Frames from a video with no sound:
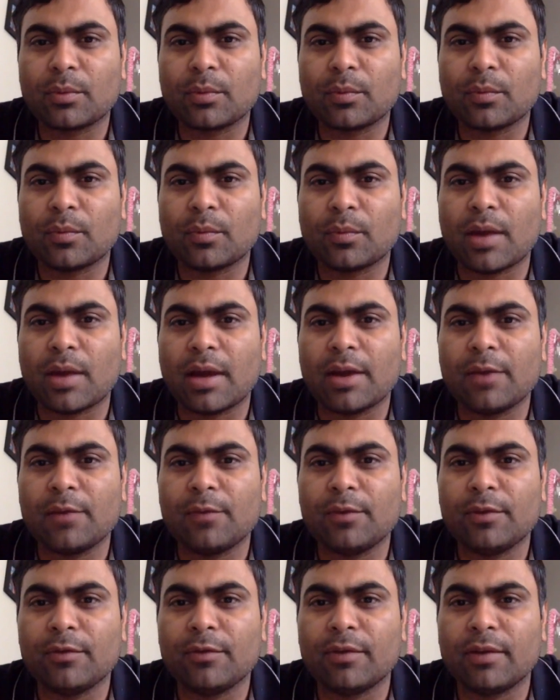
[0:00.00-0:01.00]
why
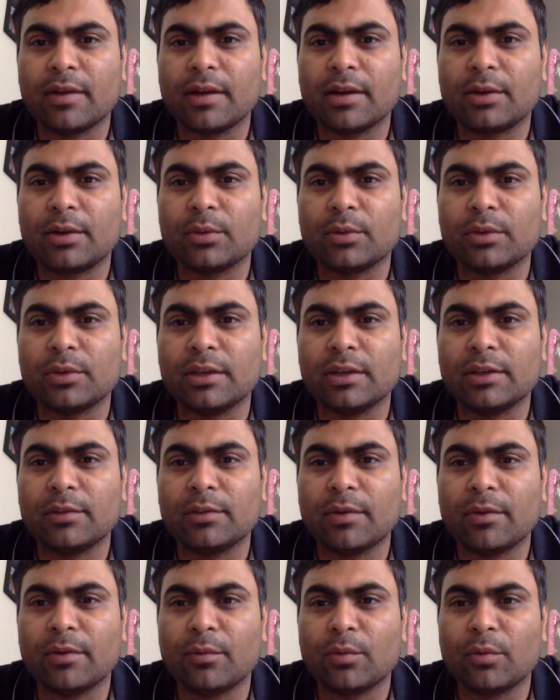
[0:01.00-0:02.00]
we forget to
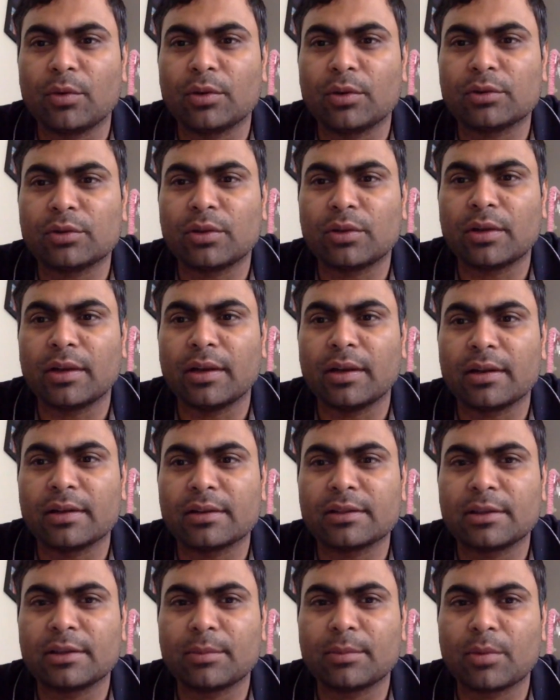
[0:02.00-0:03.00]
eat when focused on an
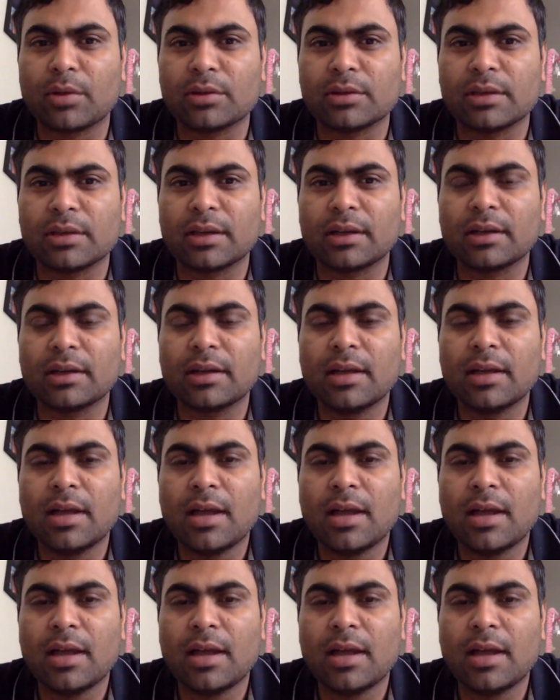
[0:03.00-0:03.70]
interesting project,